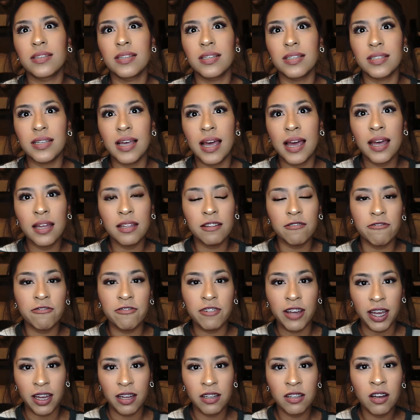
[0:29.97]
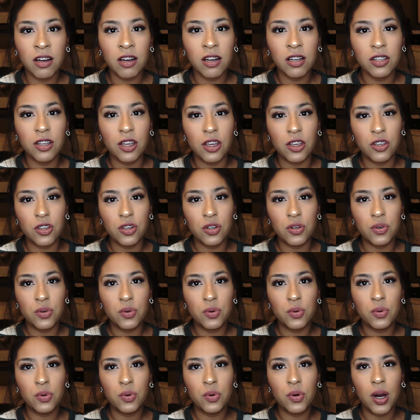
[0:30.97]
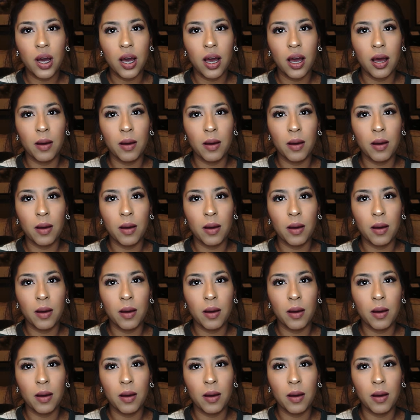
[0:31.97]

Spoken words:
since I had the fan on, you